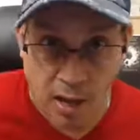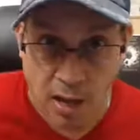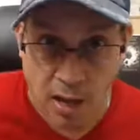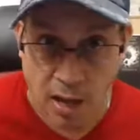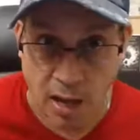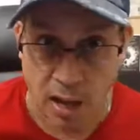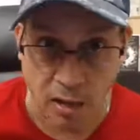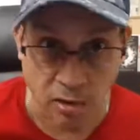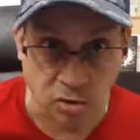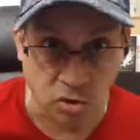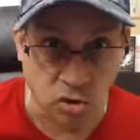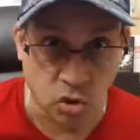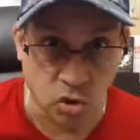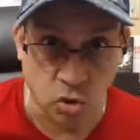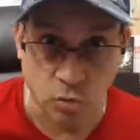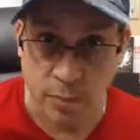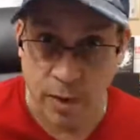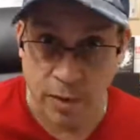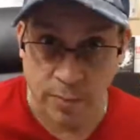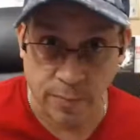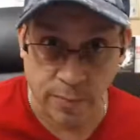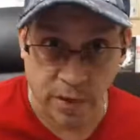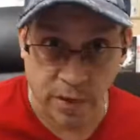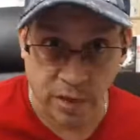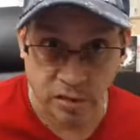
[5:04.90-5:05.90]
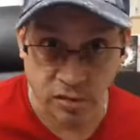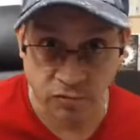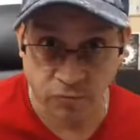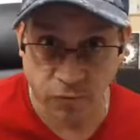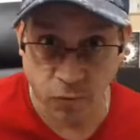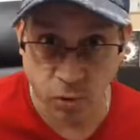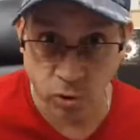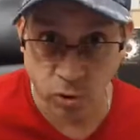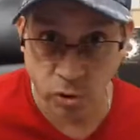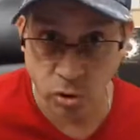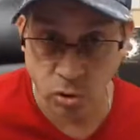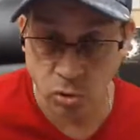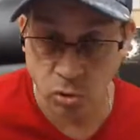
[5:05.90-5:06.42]
I'll do my best
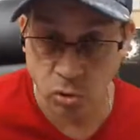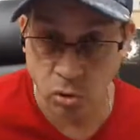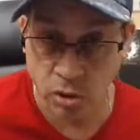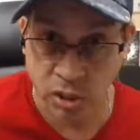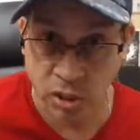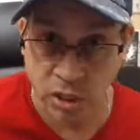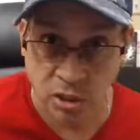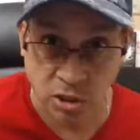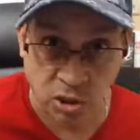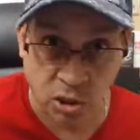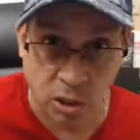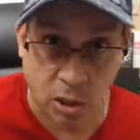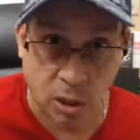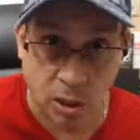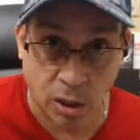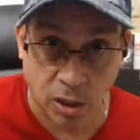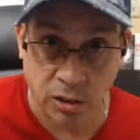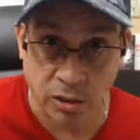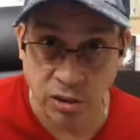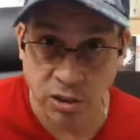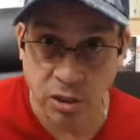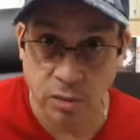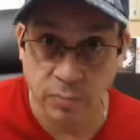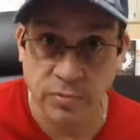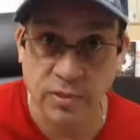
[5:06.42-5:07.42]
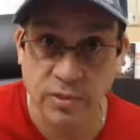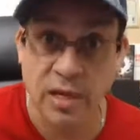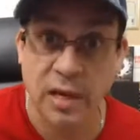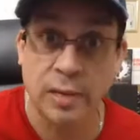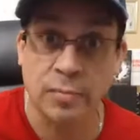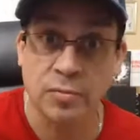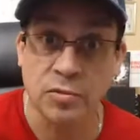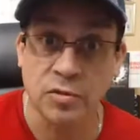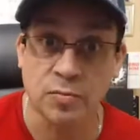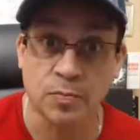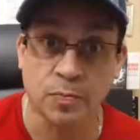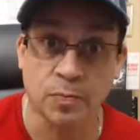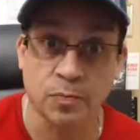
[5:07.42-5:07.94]
for you. It's hard
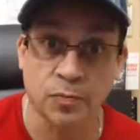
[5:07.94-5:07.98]
sometimes,